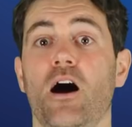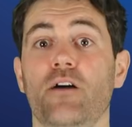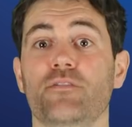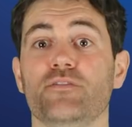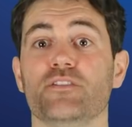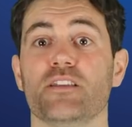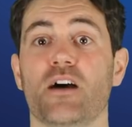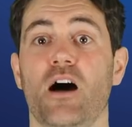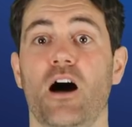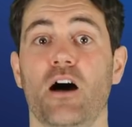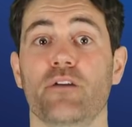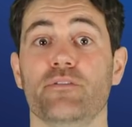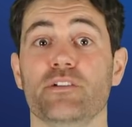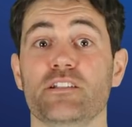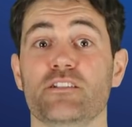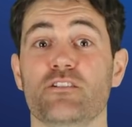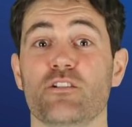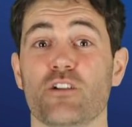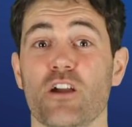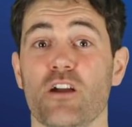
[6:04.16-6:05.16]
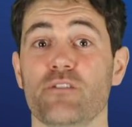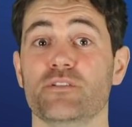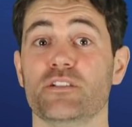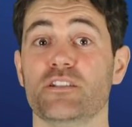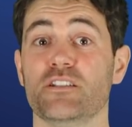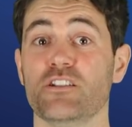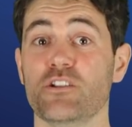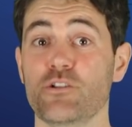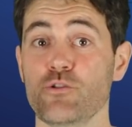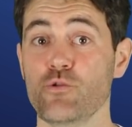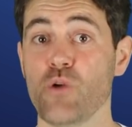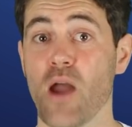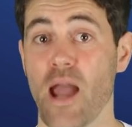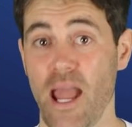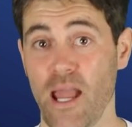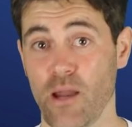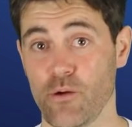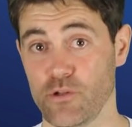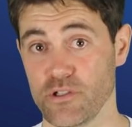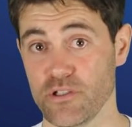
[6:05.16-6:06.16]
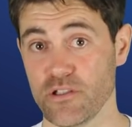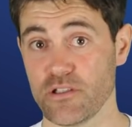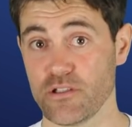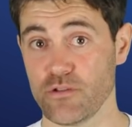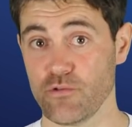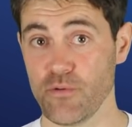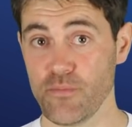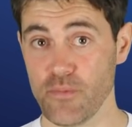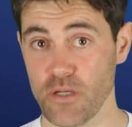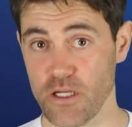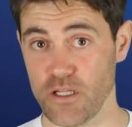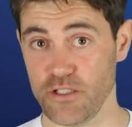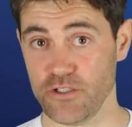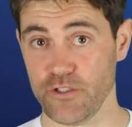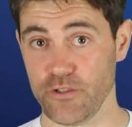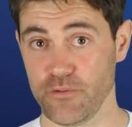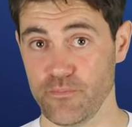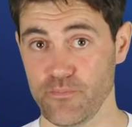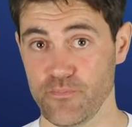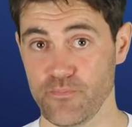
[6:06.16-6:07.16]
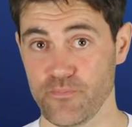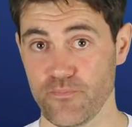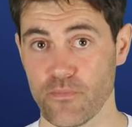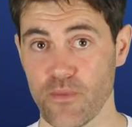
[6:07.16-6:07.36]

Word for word: after the halving took over two hours to emerge.